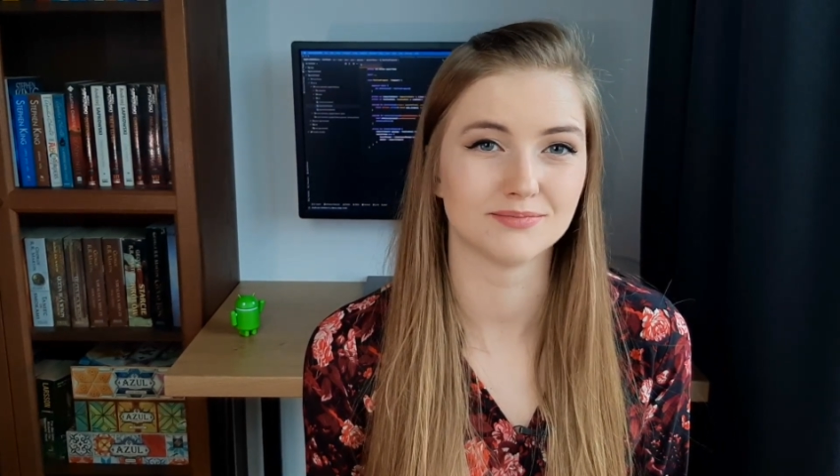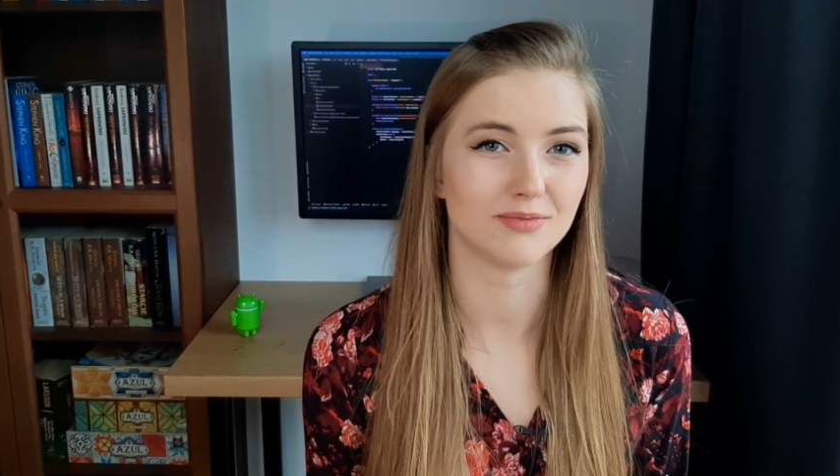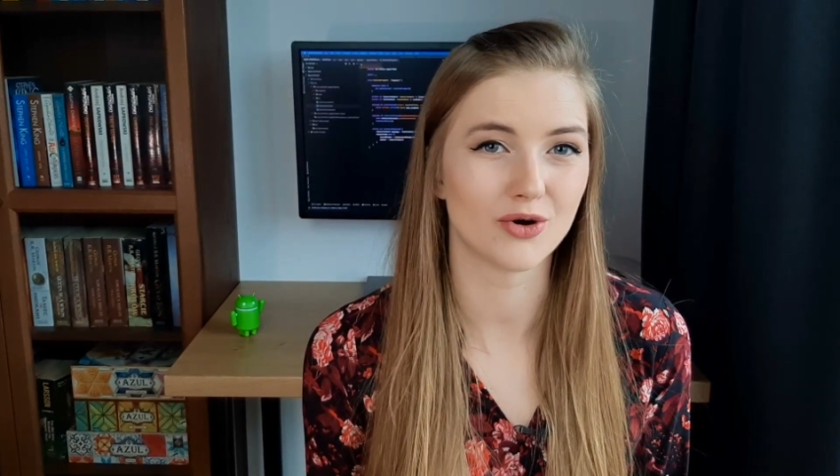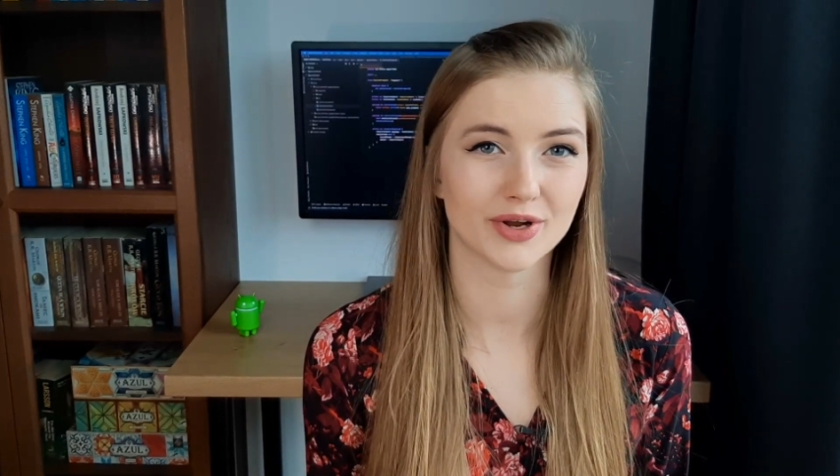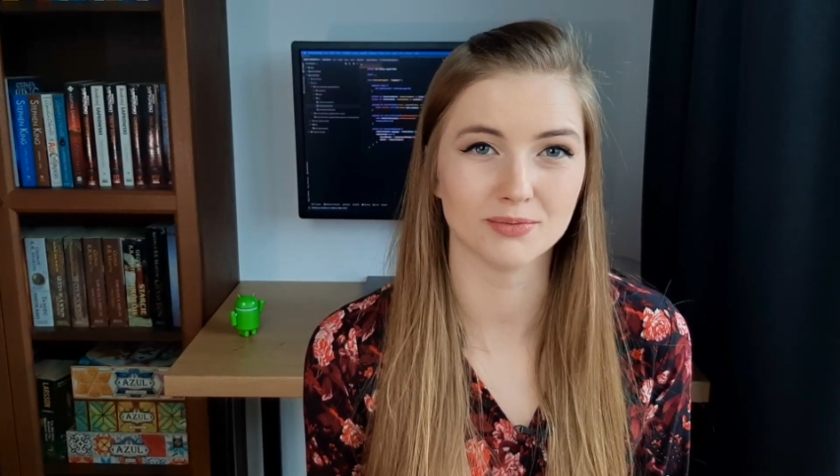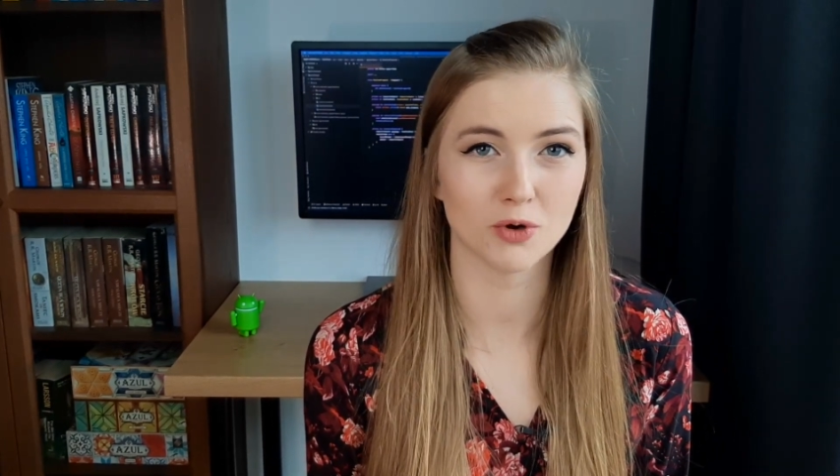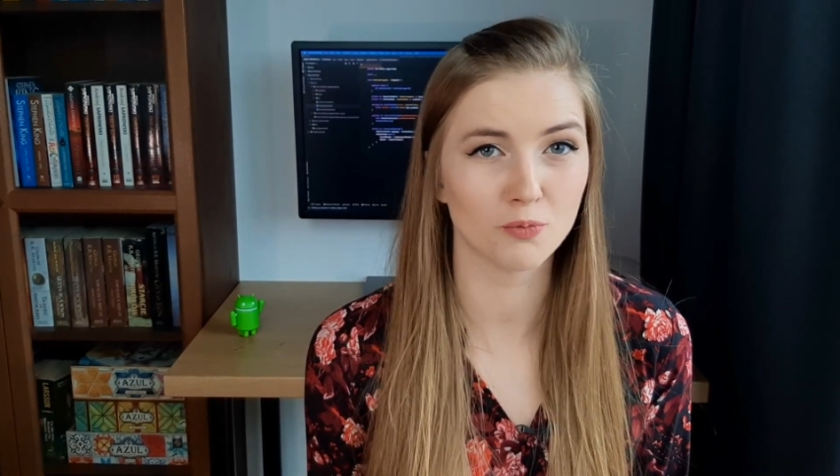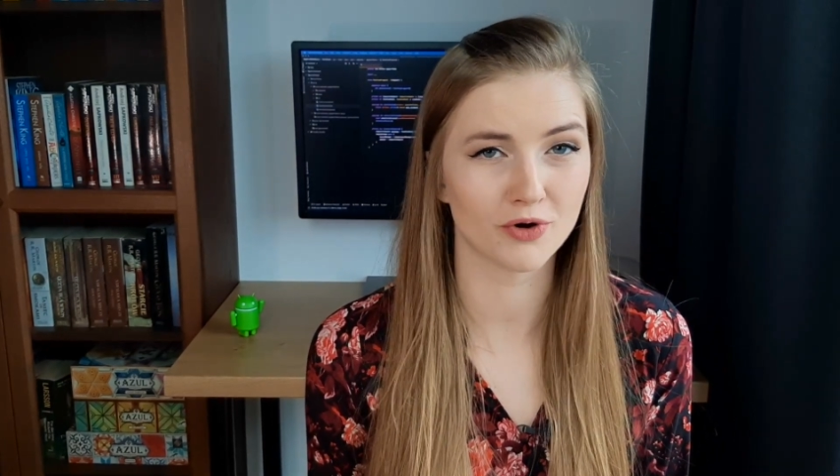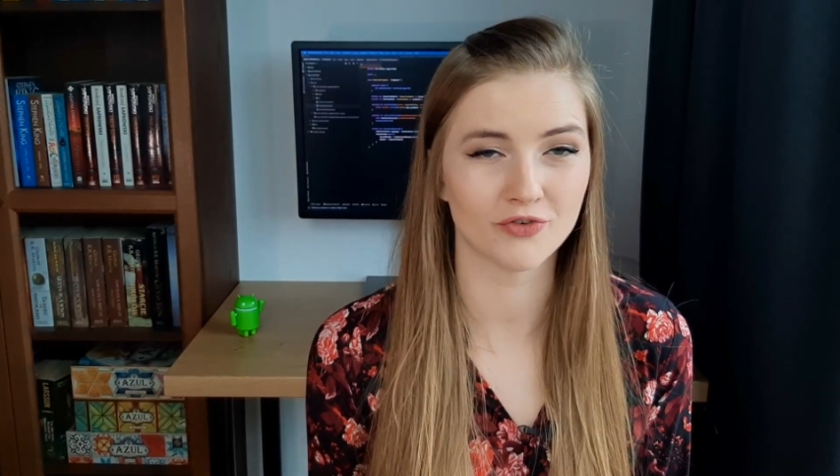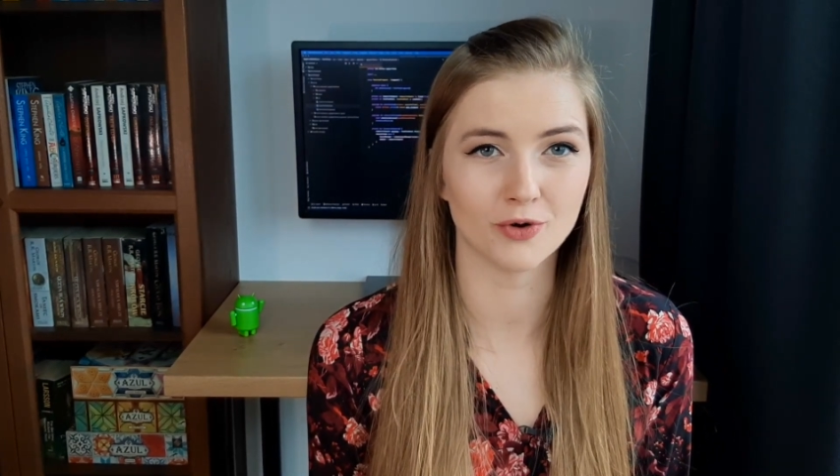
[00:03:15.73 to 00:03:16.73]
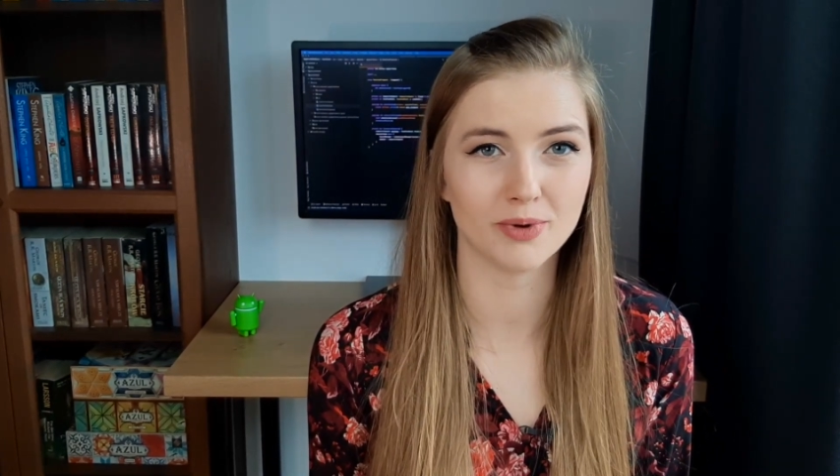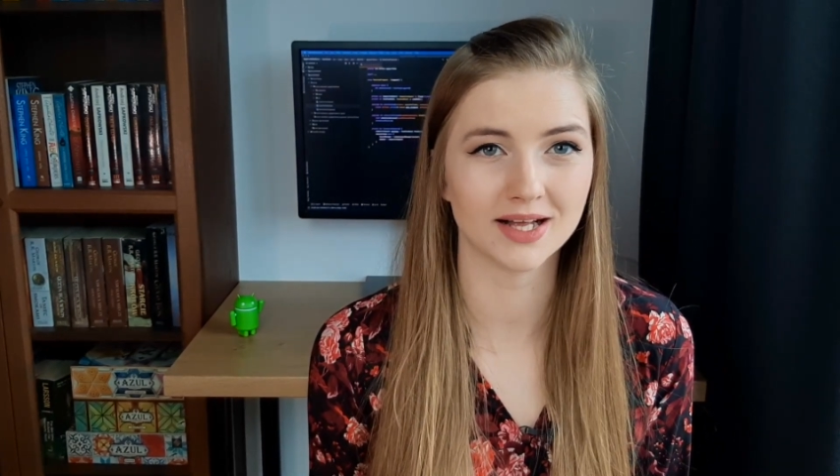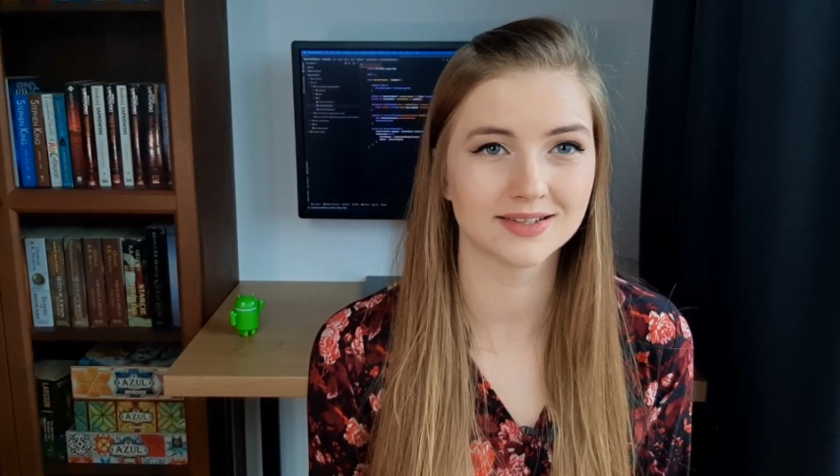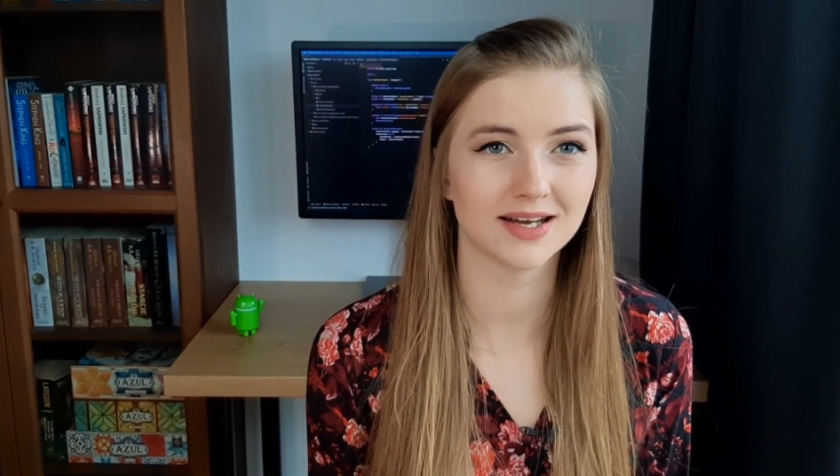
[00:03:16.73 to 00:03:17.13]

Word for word: more and more performant